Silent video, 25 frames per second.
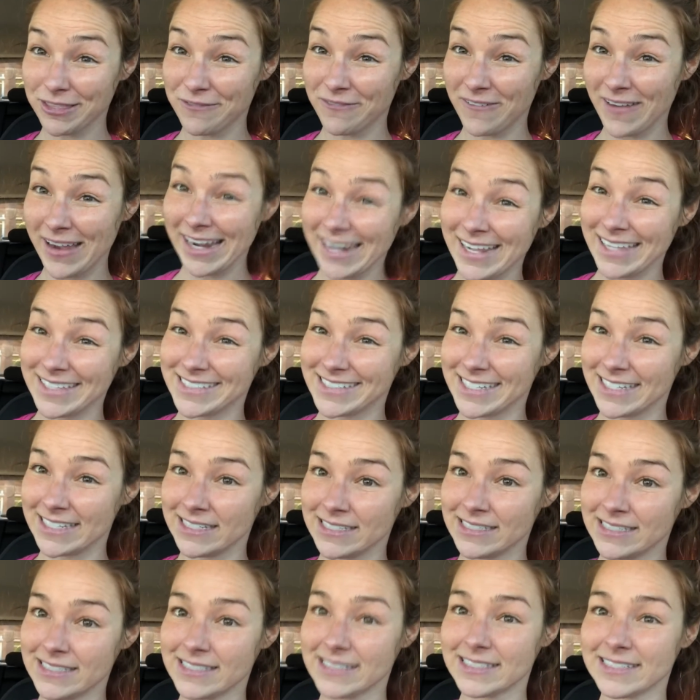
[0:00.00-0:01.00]
the
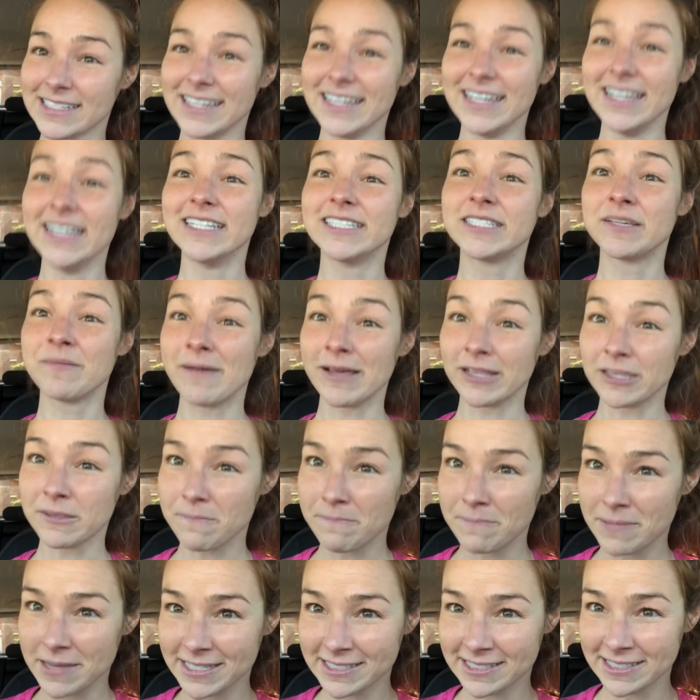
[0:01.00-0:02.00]
finances. It's about the
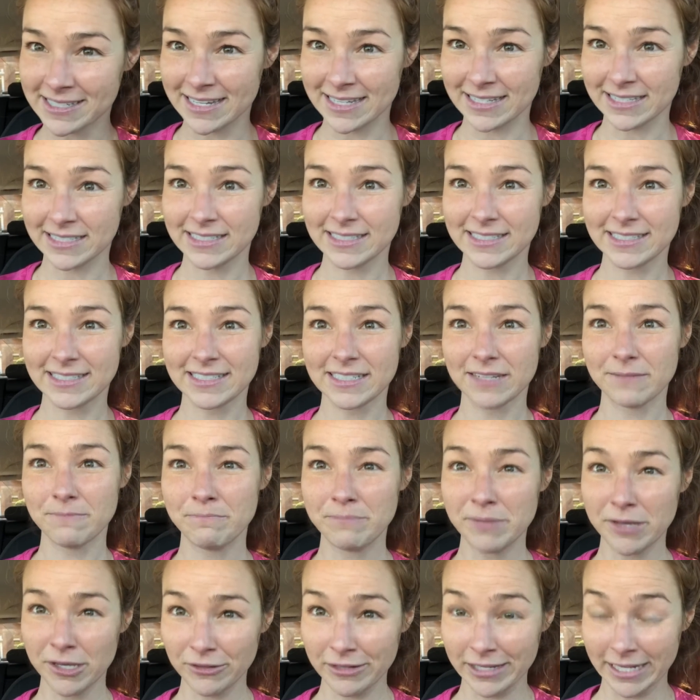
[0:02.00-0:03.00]
business
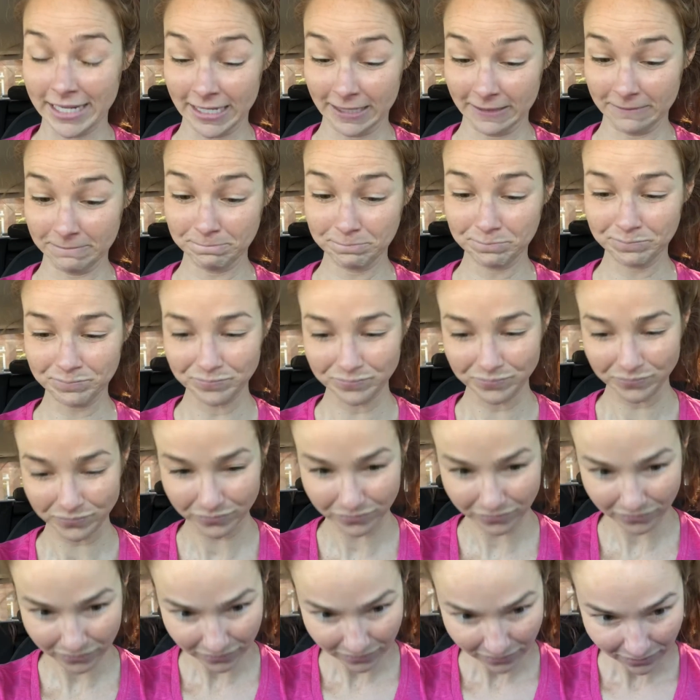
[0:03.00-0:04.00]
building.
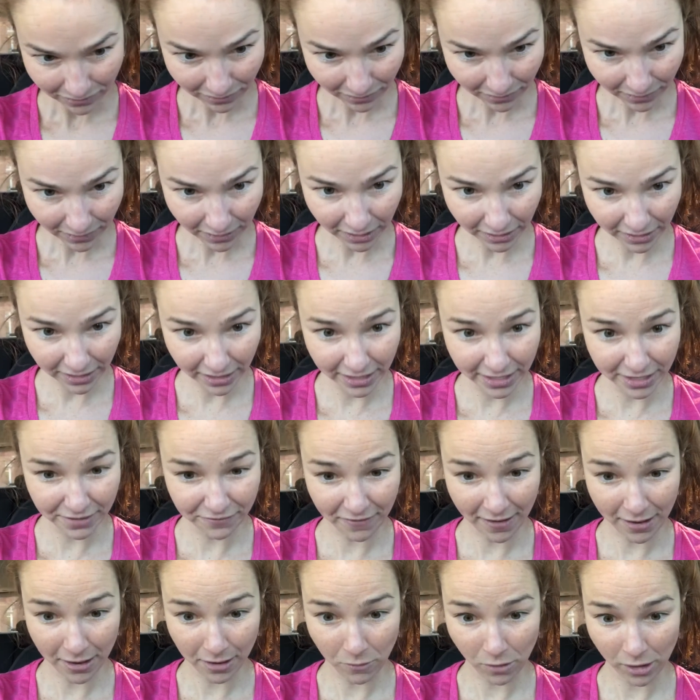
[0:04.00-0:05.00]
If
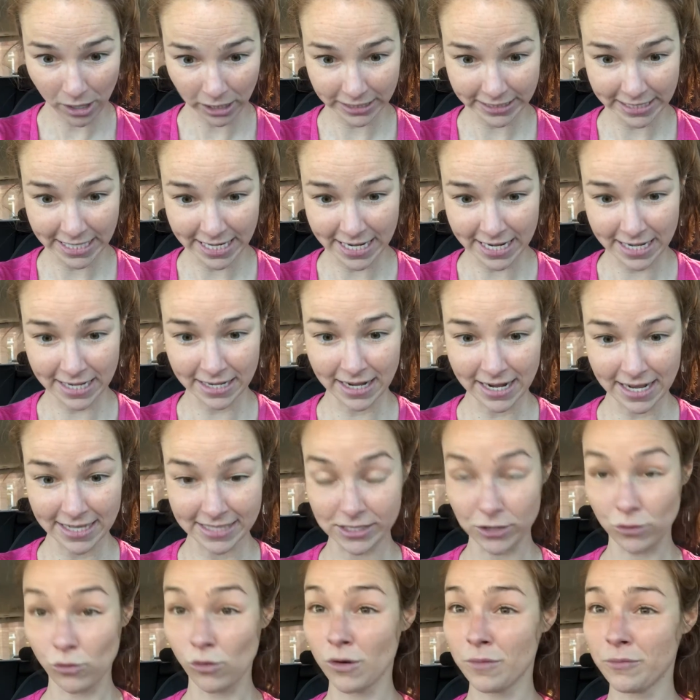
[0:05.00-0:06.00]
I walked in as
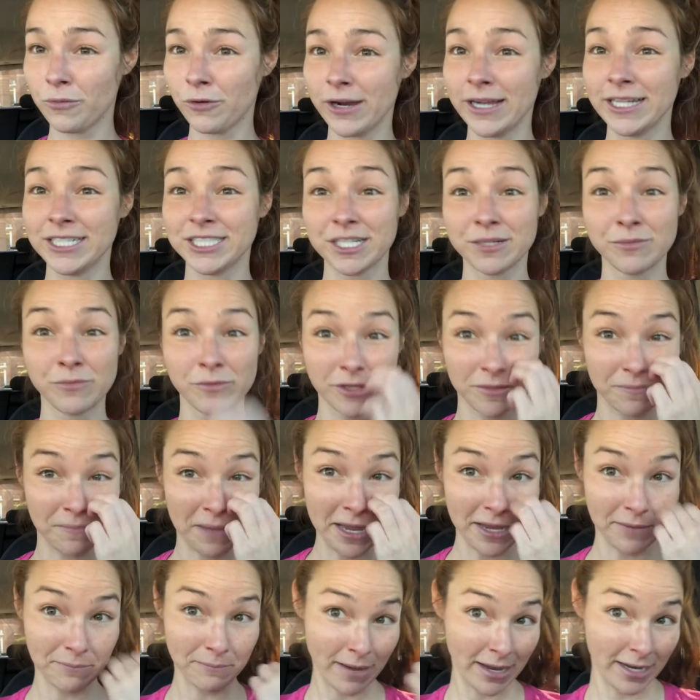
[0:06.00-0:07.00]
a corporation with
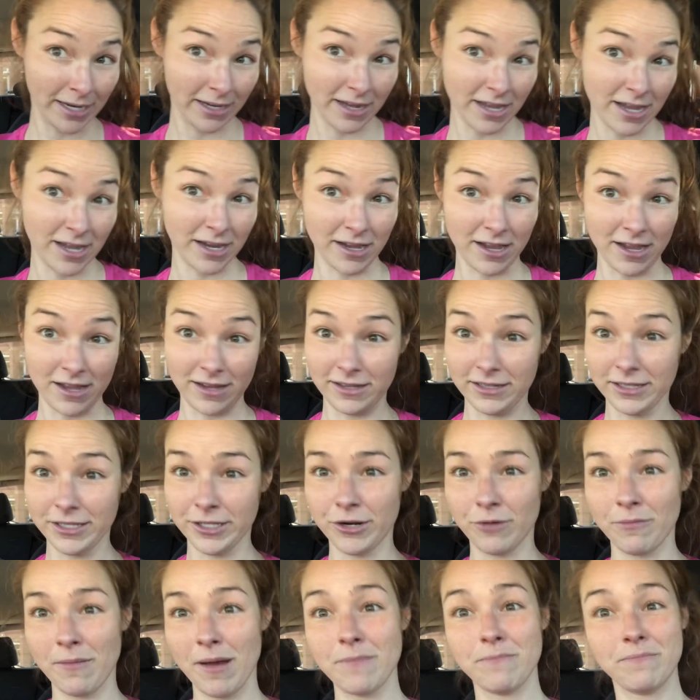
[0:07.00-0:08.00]

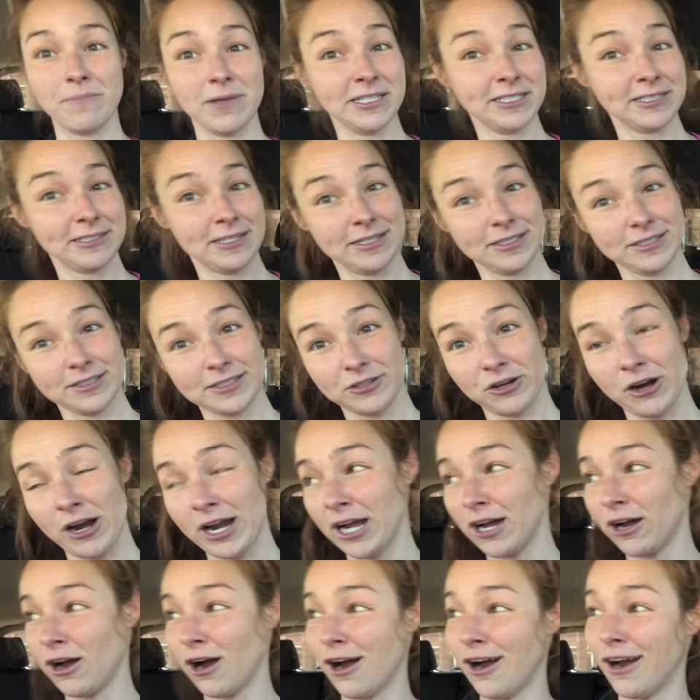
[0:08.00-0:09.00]
my business
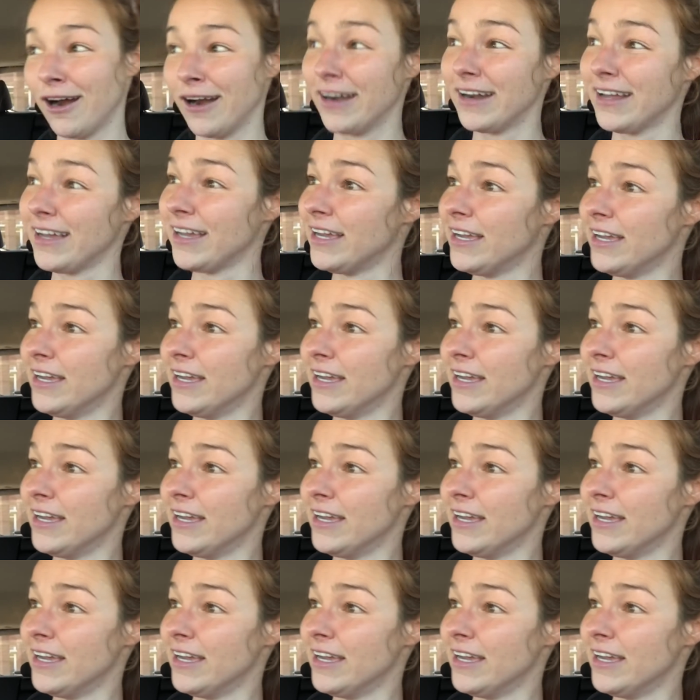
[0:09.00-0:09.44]
credit card,